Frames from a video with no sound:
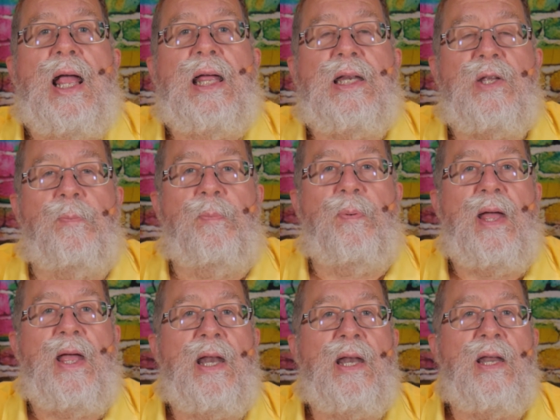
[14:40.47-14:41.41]

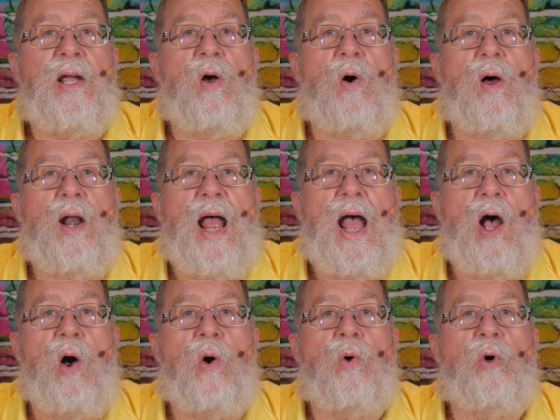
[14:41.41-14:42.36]
depending on
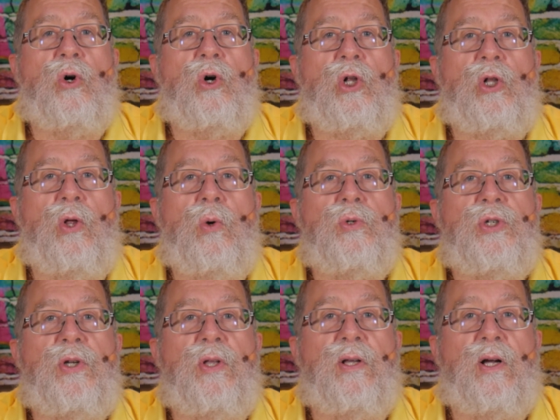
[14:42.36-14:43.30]
how
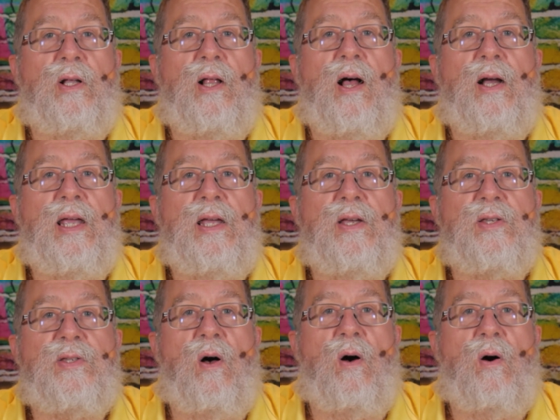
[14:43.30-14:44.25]
close the clock
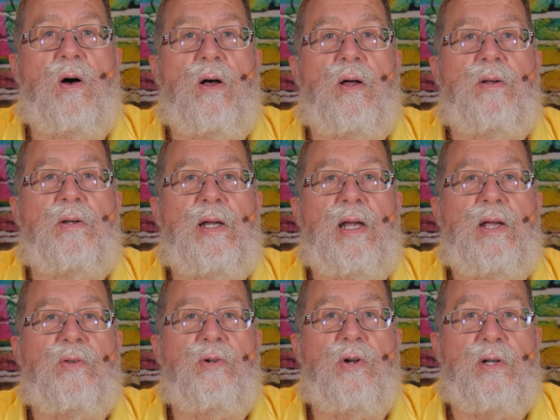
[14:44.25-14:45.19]
is on
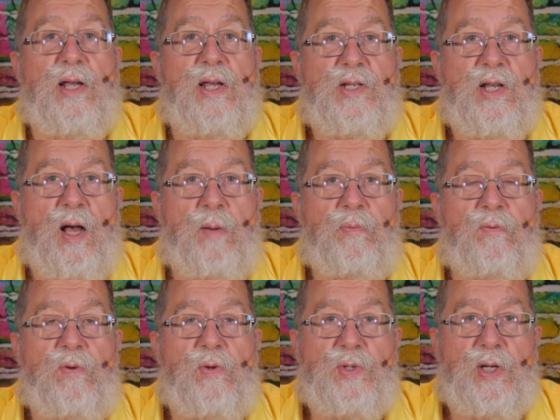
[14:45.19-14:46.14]
either your desktop
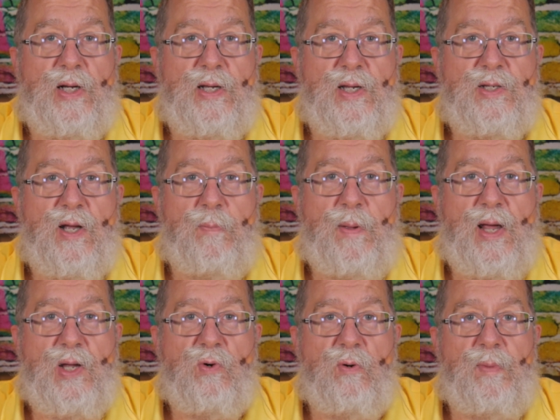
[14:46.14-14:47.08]
if you're using a desktop
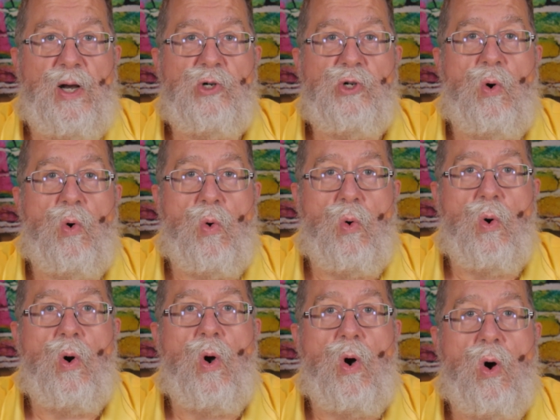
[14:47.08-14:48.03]
password manager
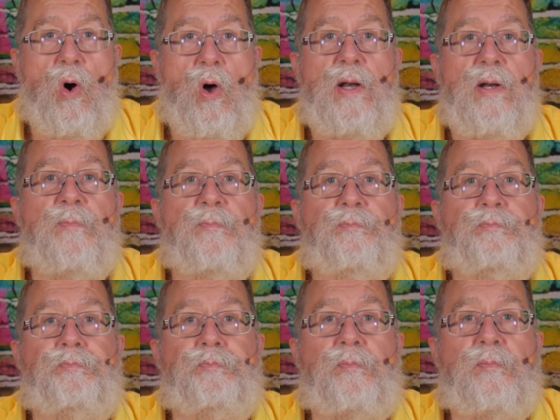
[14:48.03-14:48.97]
or on
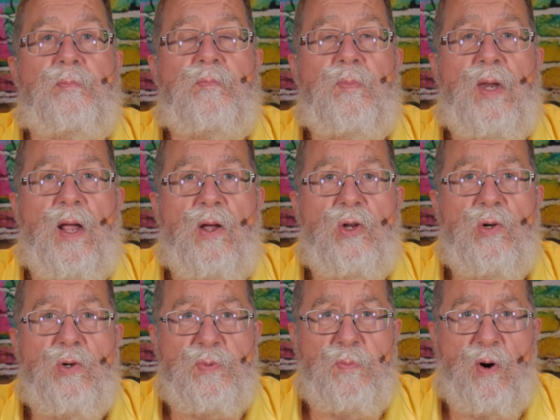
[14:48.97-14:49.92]

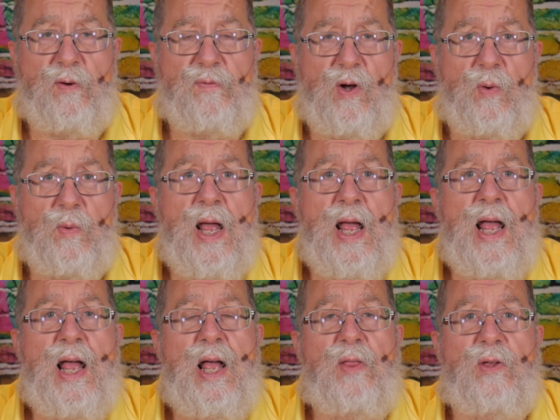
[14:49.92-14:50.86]
your smartphone
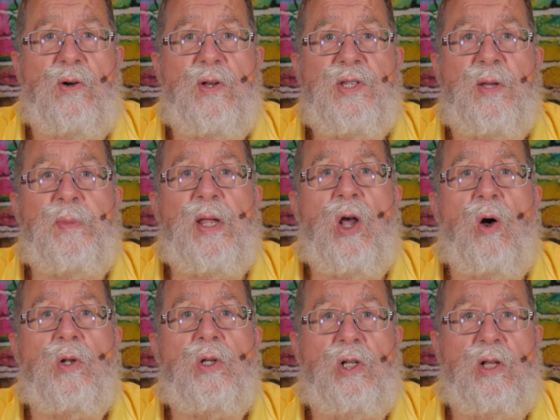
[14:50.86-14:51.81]
there is something
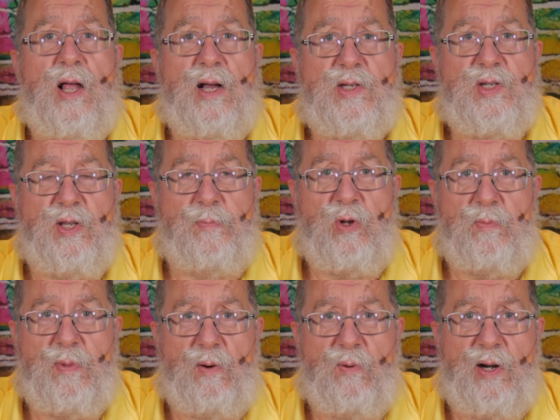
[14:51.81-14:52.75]
called clock slip you
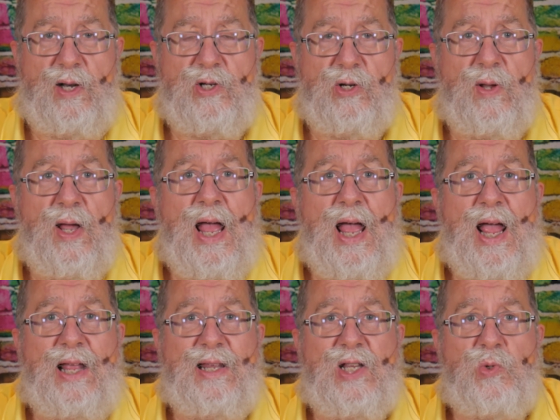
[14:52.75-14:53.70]
may run into
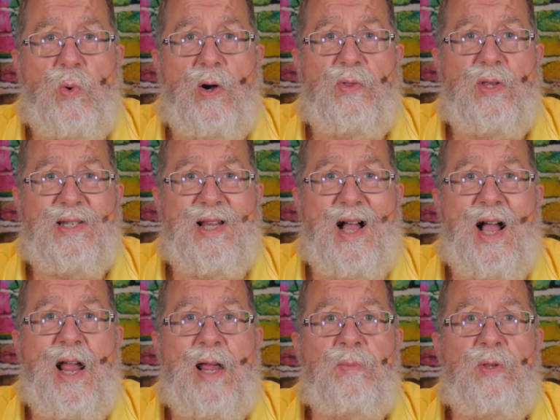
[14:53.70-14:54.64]
and that's where the
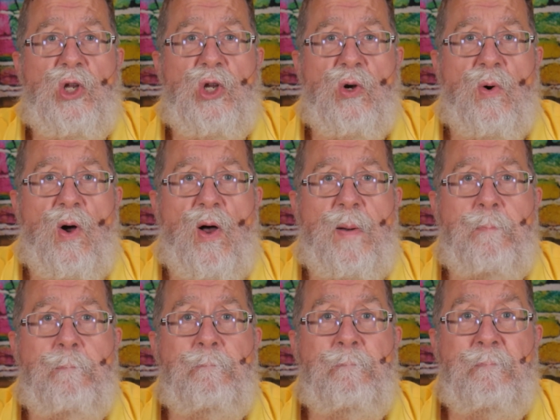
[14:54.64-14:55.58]
time that you're on
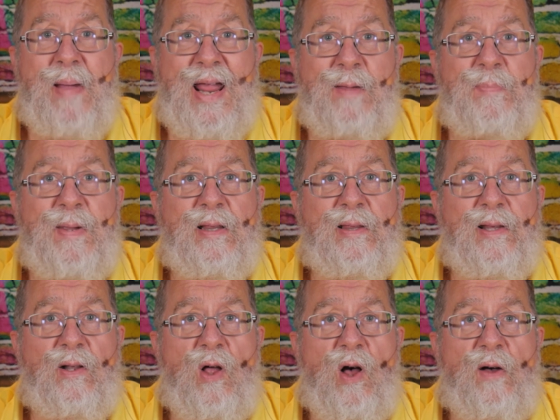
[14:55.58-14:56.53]
may be a
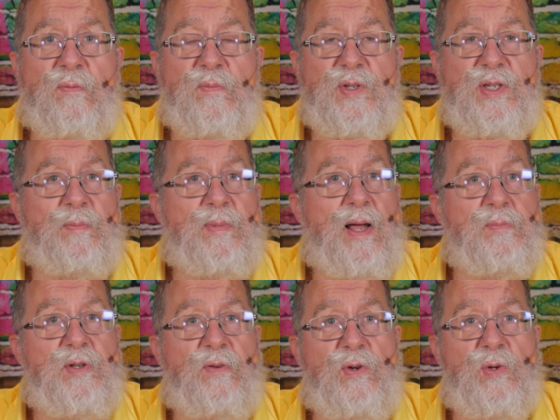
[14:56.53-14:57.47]
little off
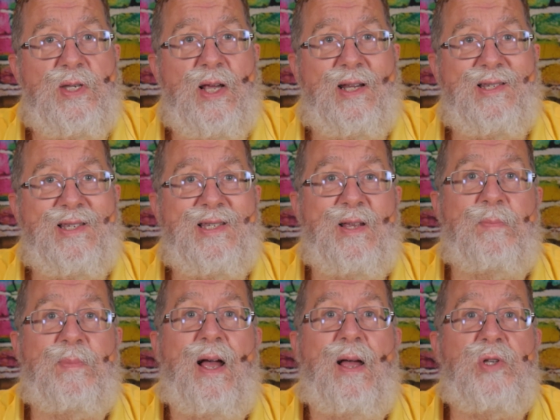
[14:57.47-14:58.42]
sometimes a few seconds
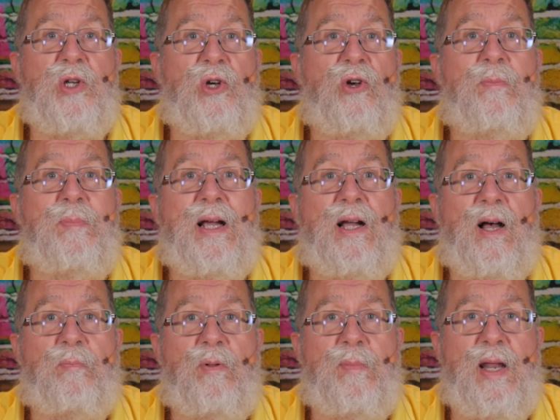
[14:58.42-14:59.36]
sometimes it could be a
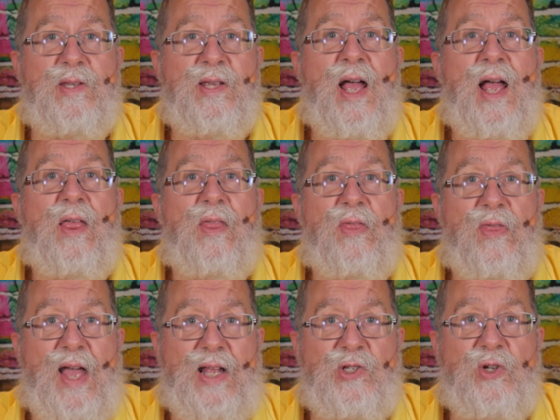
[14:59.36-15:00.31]
couple of minutes
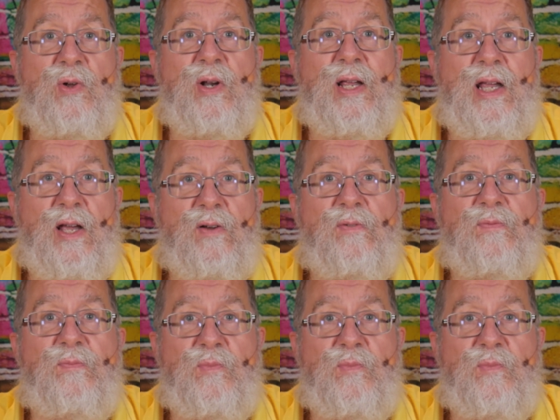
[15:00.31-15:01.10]
that's going to give